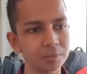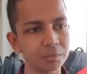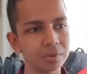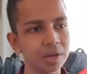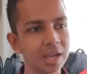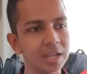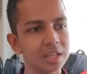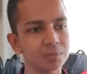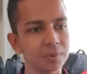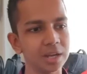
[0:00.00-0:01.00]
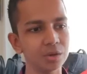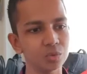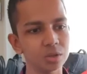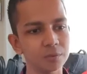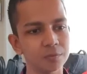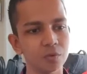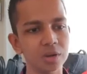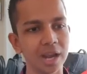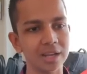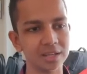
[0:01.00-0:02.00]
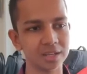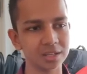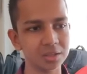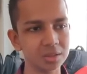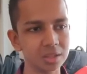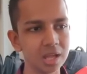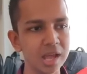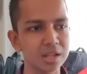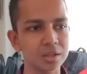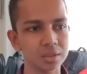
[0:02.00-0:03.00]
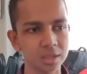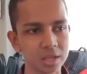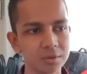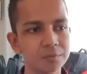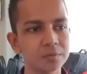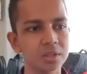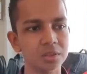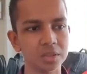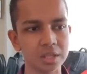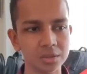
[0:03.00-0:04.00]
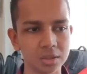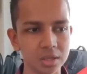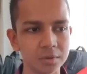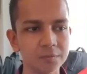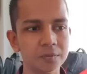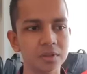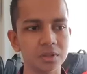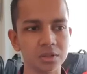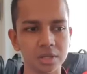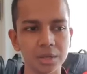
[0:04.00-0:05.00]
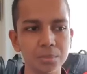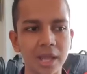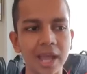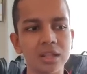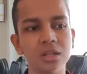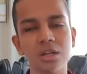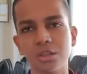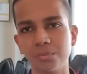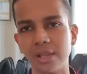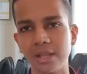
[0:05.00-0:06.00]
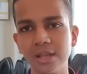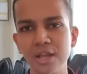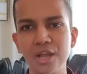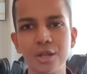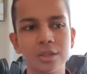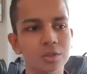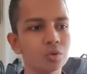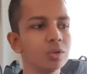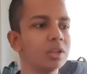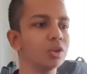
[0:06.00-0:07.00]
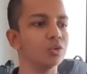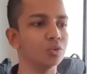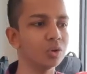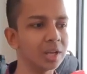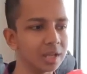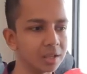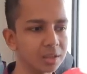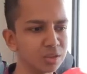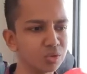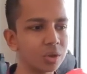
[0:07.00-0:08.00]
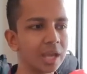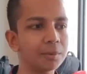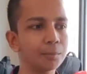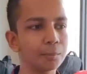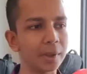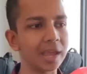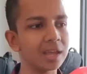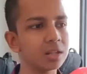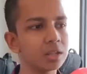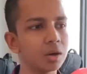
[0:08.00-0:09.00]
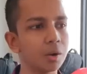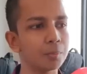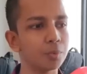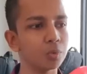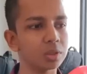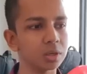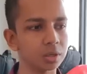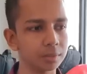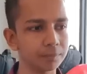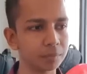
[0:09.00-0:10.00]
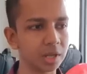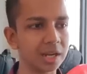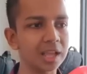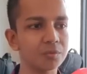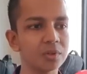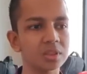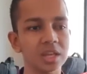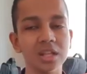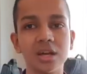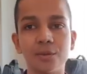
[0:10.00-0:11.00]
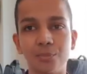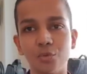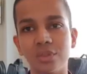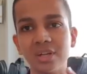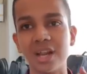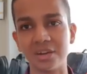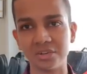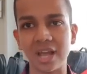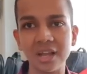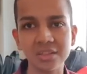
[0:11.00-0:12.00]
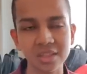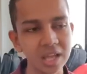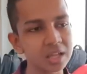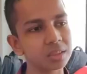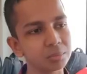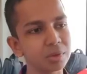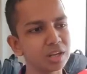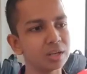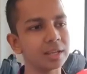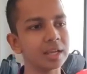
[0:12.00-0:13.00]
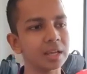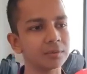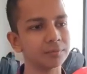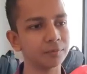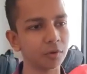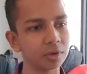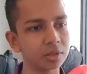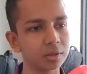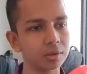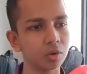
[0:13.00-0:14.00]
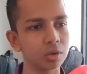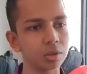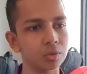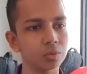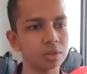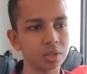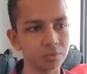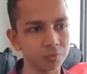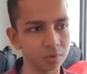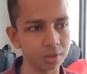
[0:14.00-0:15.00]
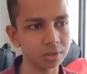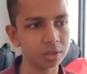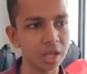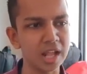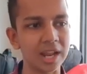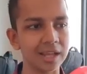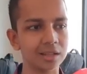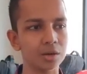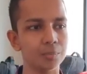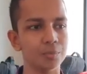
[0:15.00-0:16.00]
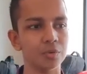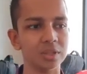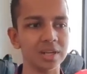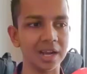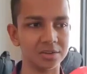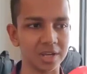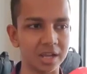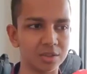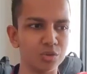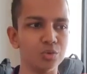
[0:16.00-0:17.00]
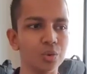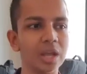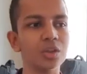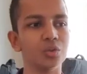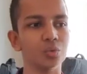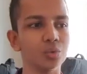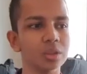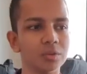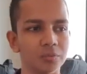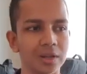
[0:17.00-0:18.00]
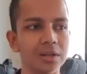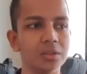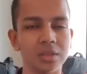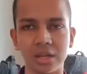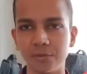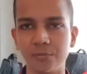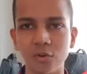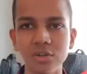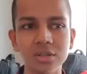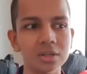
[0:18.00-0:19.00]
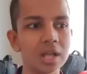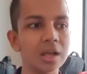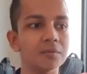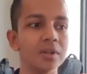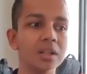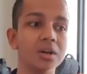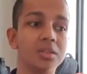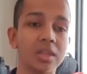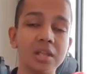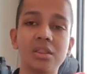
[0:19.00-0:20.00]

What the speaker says: remember, I explained you the four categories: the serif, the sans serif, the script, and the display. So the rule is you can pair the opposite. Like we say, the opposite attracts. Similarly, in font also this works like the opposite attracts. So you can use one serif font with a